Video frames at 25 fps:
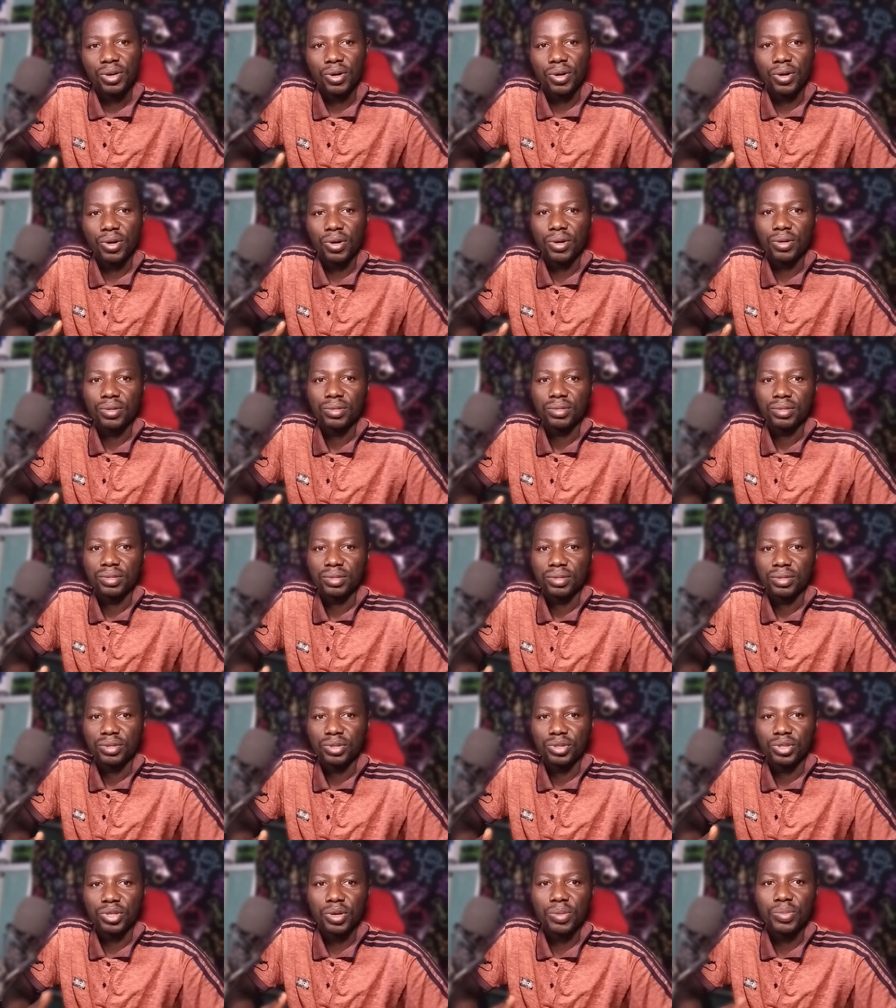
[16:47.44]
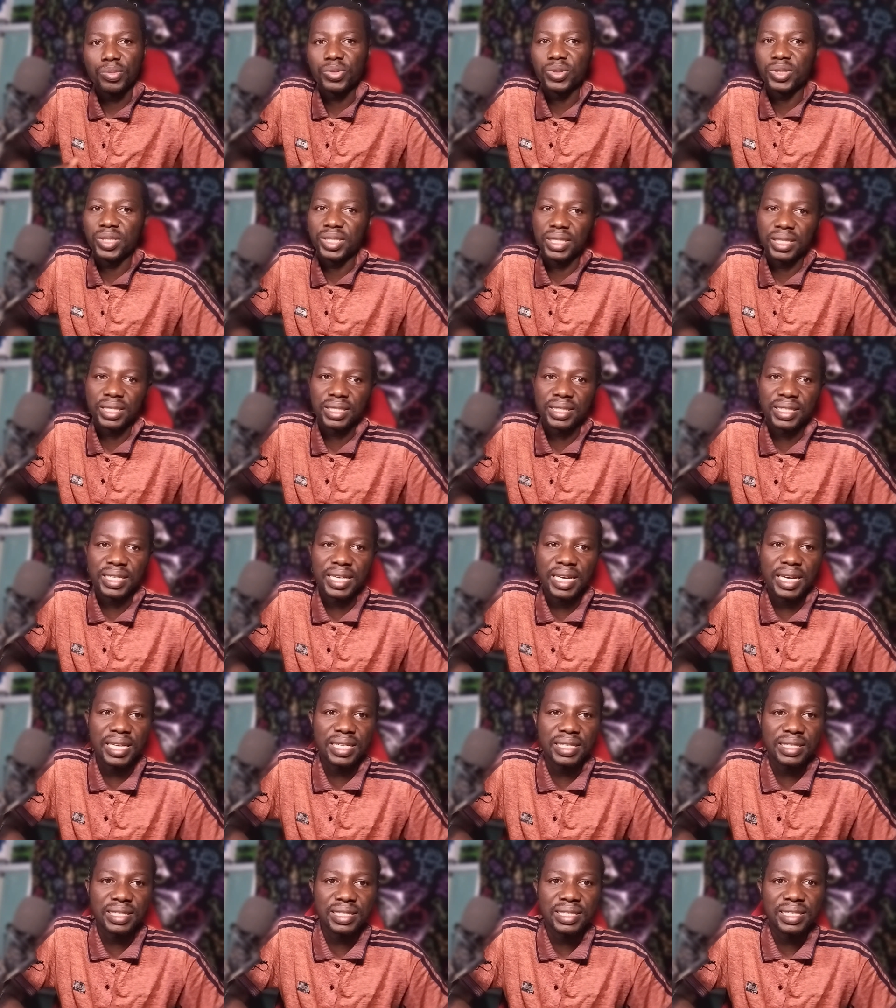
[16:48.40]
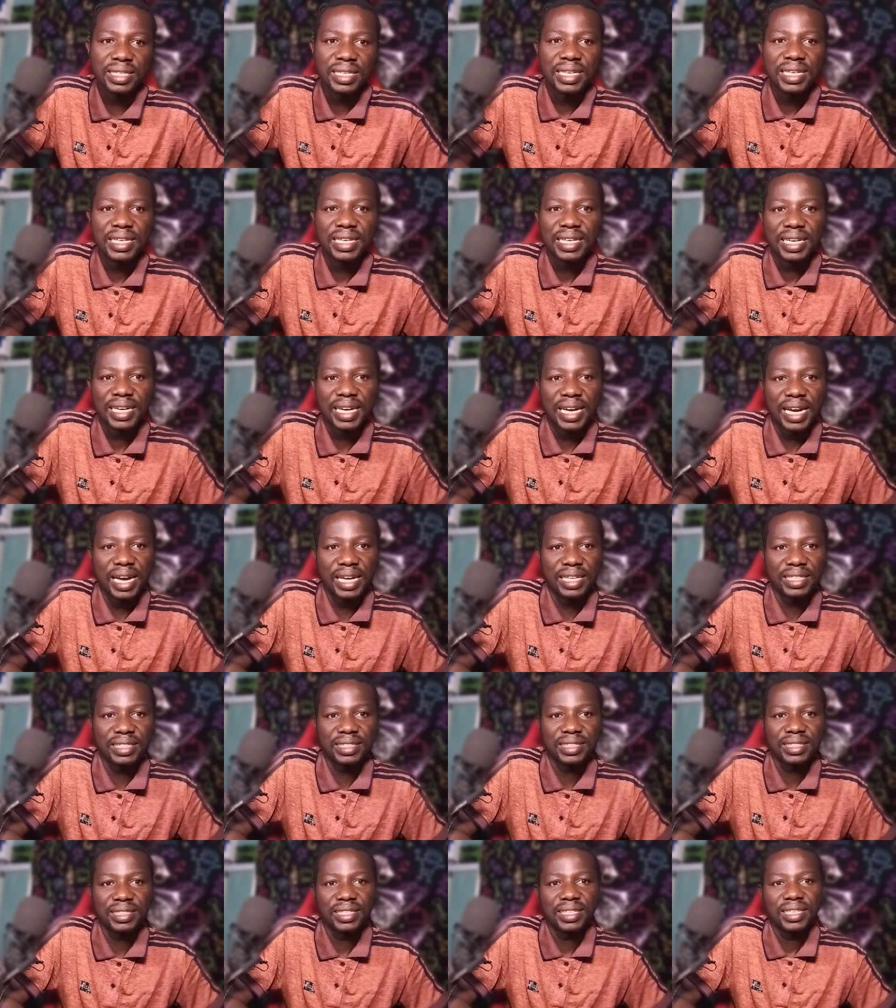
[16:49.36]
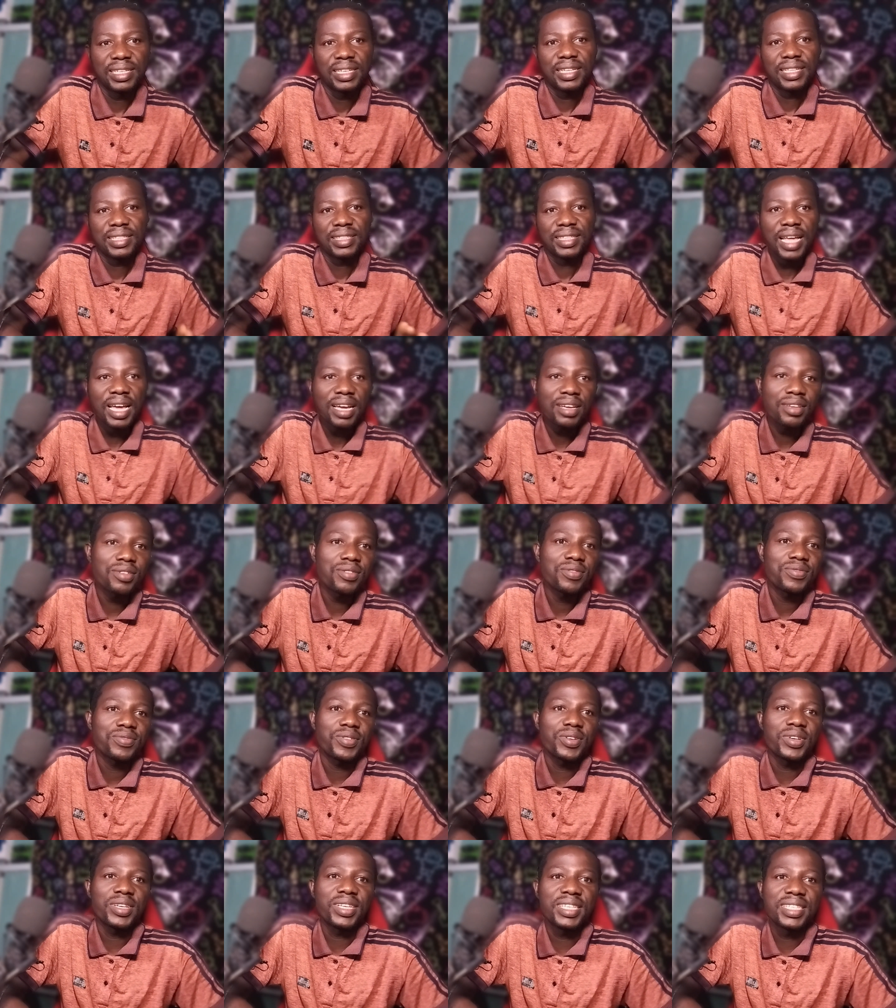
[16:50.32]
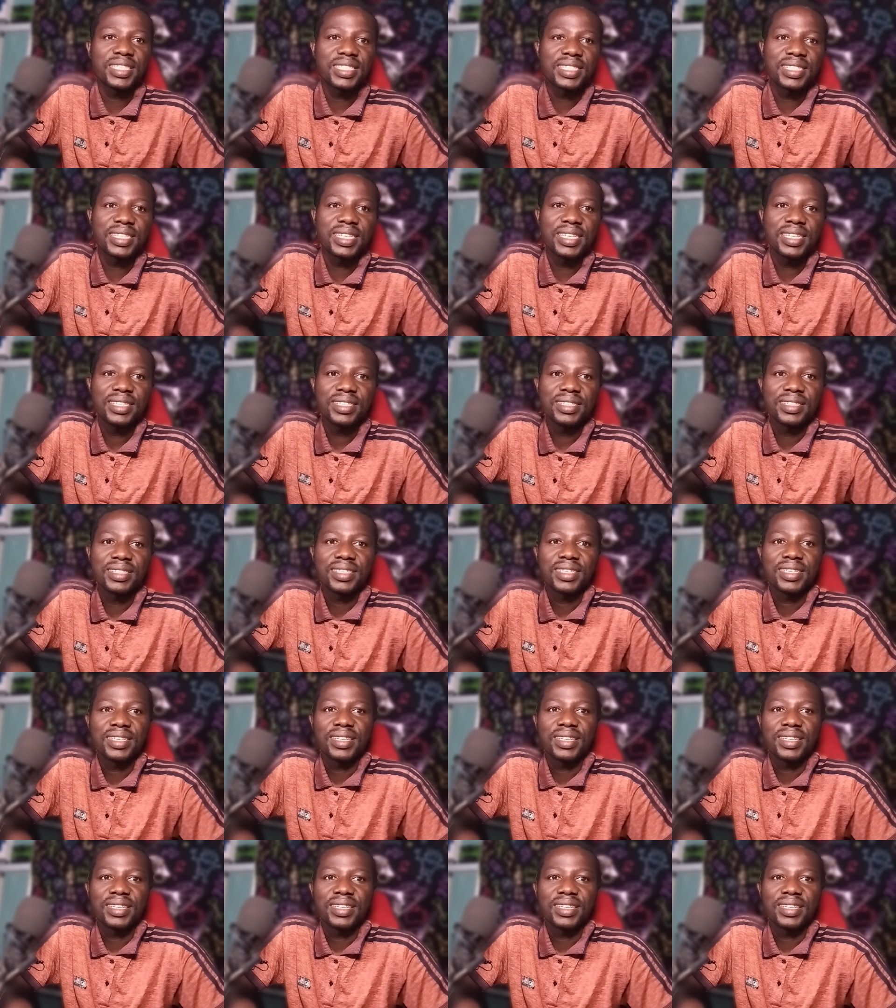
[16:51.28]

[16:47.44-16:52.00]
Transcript: or double thickness card. Thank you for listening.